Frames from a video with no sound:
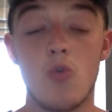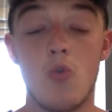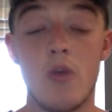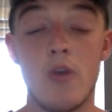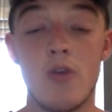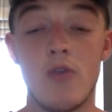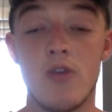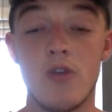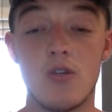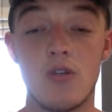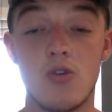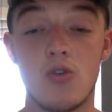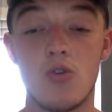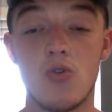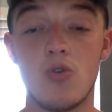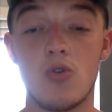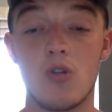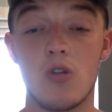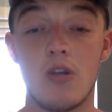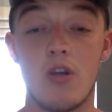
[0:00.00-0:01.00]
when you're
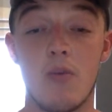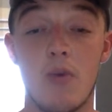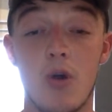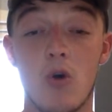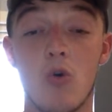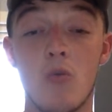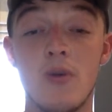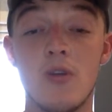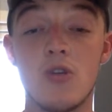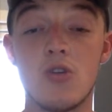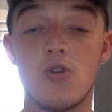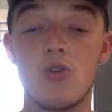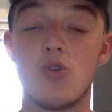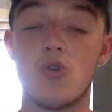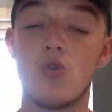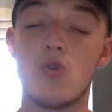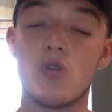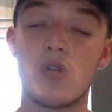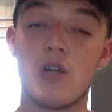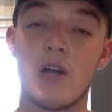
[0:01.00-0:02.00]
you become
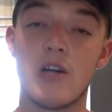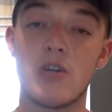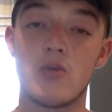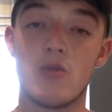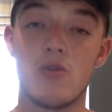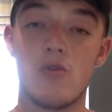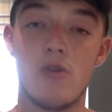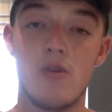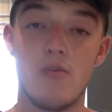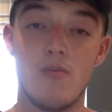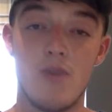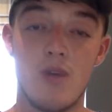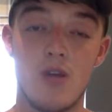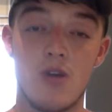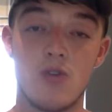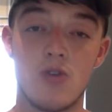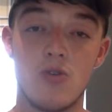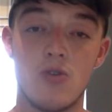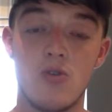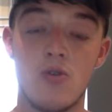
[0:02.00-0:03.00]
institutionalised when you're in an
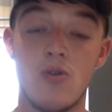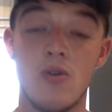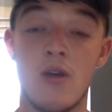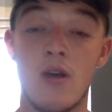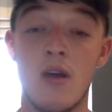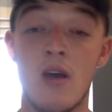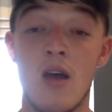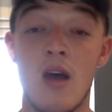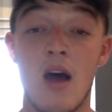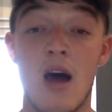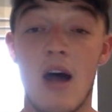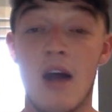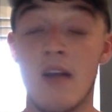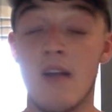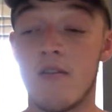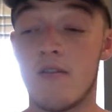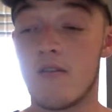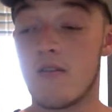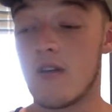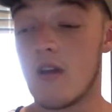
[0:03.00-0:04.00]
inpatient unit
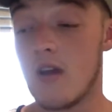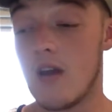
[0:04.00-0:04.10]
and